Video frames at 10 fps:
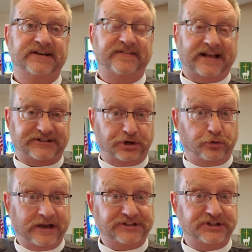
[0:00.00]
That's a
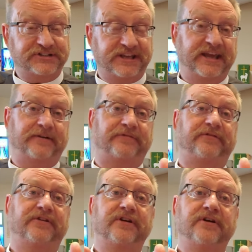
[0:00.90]
gracious gift
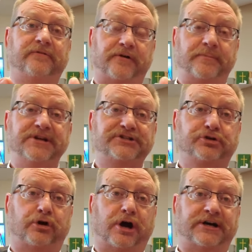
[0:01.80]
from his
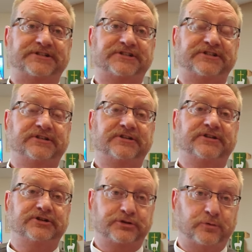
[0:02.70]
cross
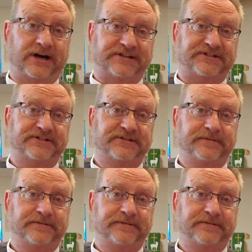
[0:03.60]
to us.